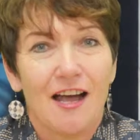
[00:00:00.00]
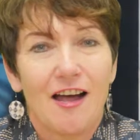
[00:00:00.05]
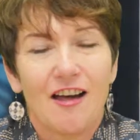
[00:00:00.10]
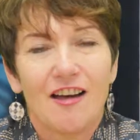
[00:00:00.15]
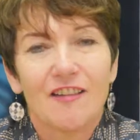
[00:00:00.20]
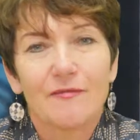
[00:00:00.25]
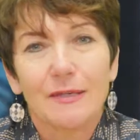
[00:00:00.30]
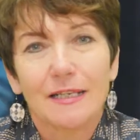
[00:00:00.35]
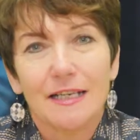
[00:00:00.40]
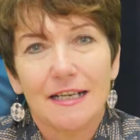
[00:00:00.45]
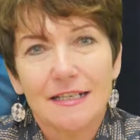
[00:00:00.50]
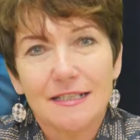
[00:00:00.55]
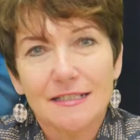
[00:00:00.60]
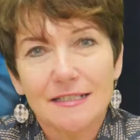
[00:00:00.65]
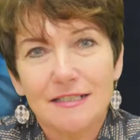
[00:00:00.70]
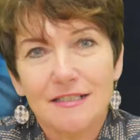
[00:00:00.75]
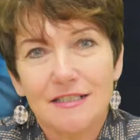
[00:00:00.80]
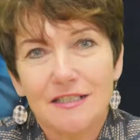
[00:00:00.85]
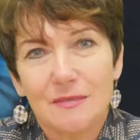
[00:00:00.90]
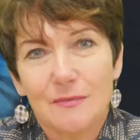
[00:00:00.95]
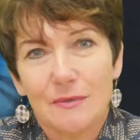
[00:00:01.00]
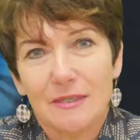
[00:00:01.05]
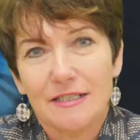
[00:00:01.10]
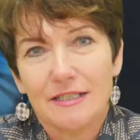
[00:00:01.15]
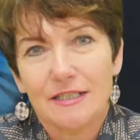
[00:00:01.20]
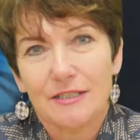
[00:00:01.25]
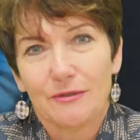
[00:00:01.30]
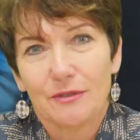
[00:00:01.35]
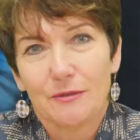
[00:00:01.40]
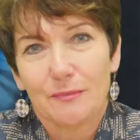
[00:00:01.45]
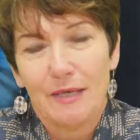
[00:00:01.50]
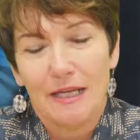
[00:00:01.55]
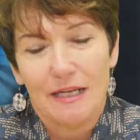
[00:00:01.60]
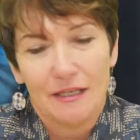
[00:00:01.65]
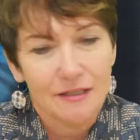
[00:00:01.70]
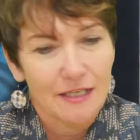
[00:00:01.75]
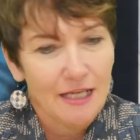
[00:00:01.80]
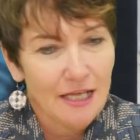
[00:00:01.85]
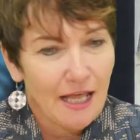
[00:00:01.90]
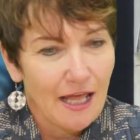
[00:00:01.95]
I've been asked to speak to you
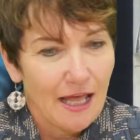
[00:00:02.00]
about